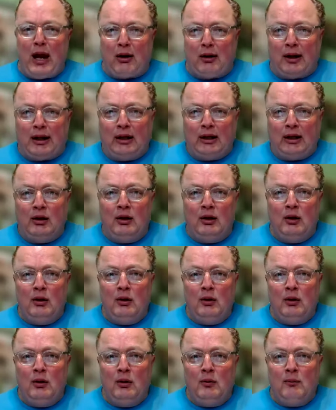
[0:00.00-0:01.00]
blueberry.
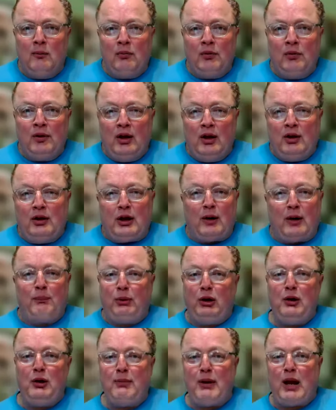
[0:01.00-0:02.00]

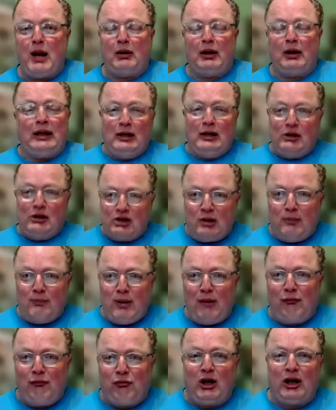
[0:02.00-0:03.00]
They're blueberry. It
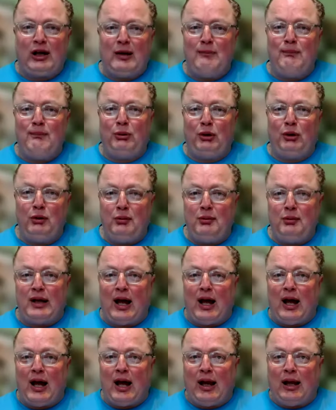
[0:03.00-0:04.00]
should be freaking blue
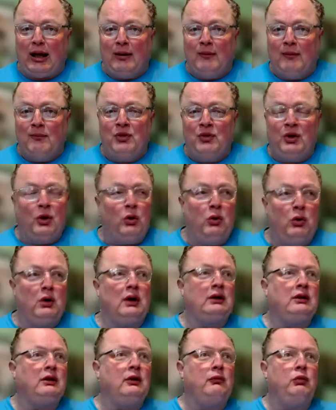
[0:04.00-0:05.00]
dye.
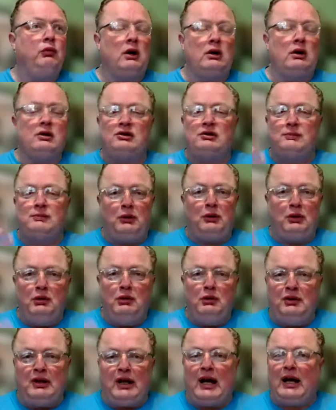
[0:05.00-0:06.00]
Or the worst,
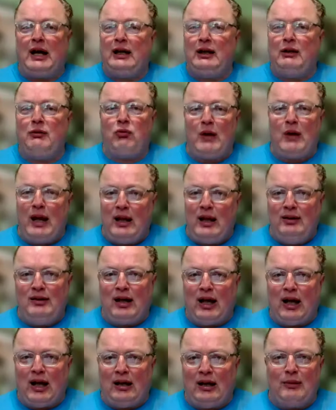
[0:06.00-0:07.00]
blue dye and
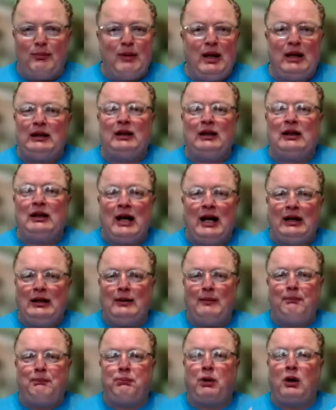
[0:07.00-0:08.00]
red dye to make it
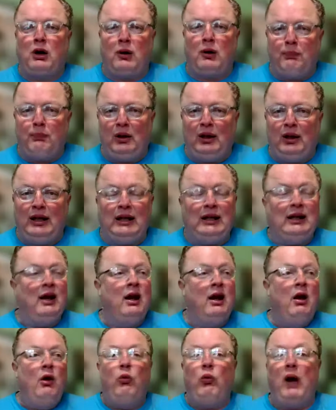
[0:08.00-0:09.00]
kind of
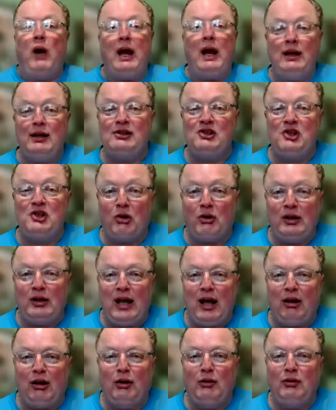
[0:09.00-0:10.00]
purpley. Why is
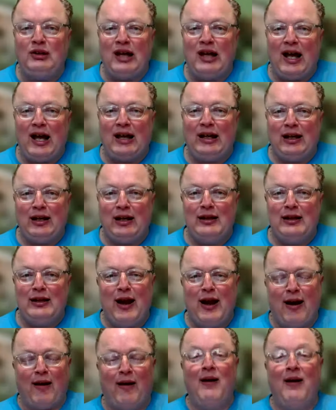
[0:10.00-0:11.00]
there yellow dye
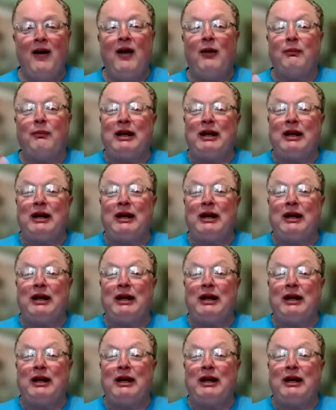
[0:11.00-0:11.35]
in there?